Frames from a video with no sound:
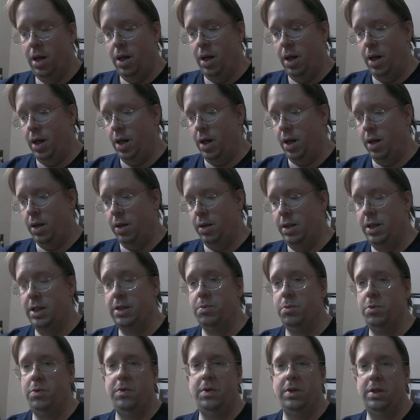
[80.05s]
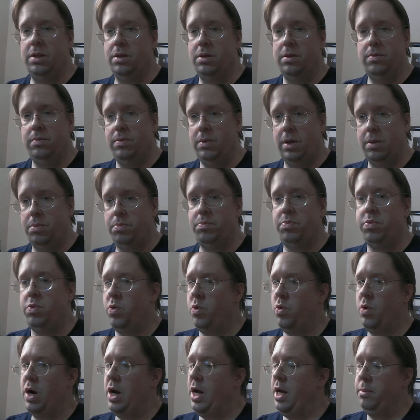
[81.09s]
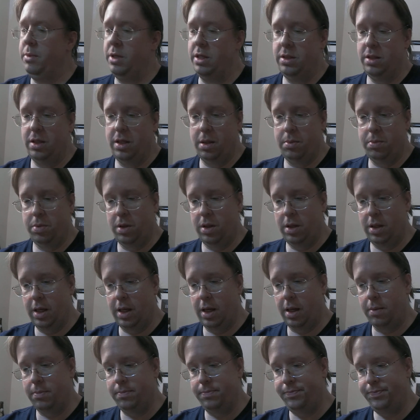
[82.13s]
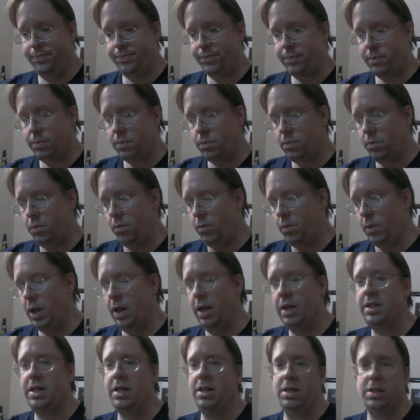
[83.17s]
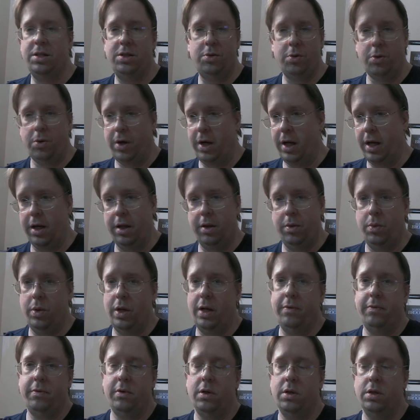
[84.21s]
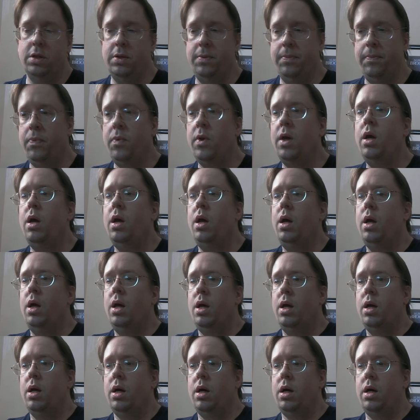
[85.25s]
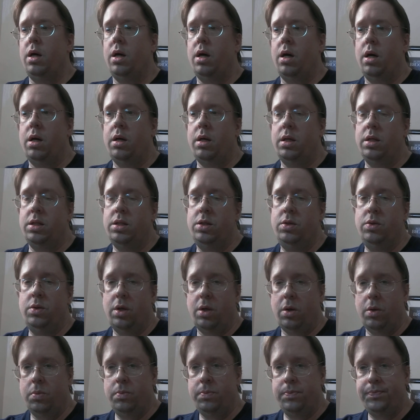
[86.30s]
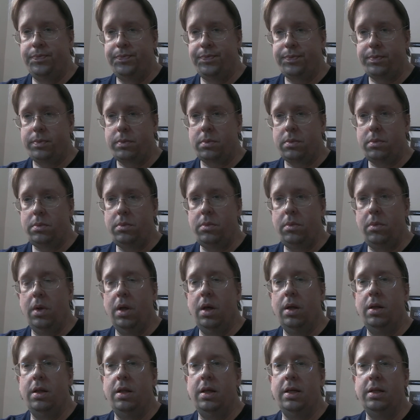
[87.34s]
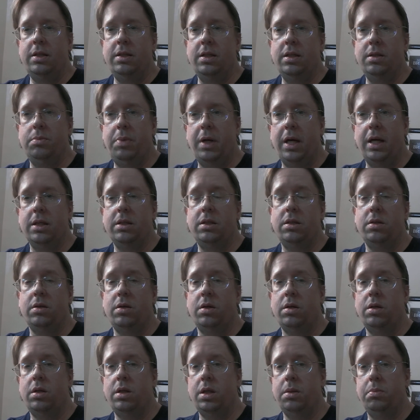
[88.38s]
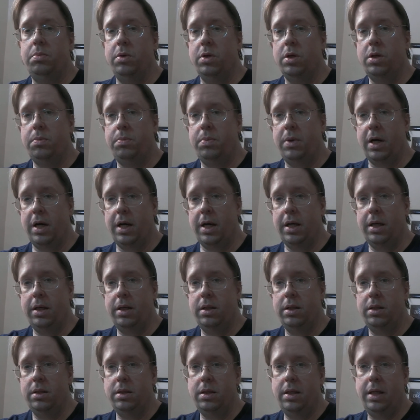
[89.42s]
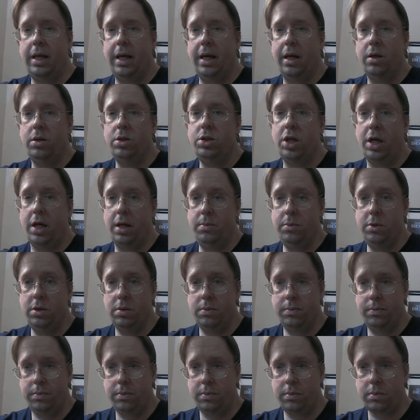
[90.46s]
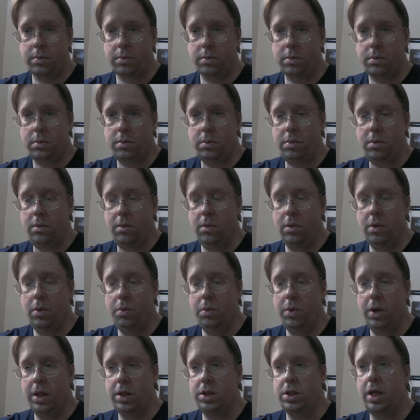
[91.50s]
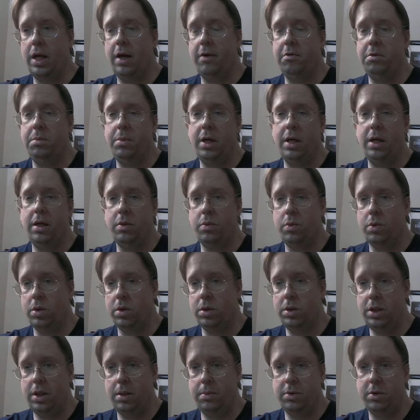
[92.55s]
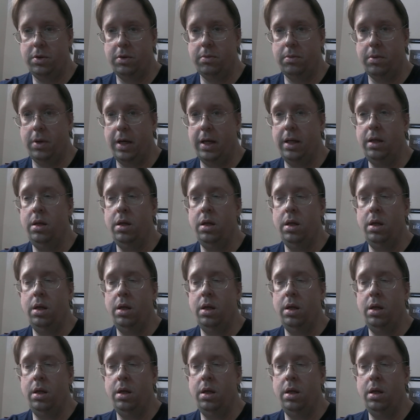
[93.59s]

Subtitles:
And this movie is a prime example of that. Let's get the story out of the way first. As you know, this is based on the book by E.L. James, which everybody in the world seems to have read.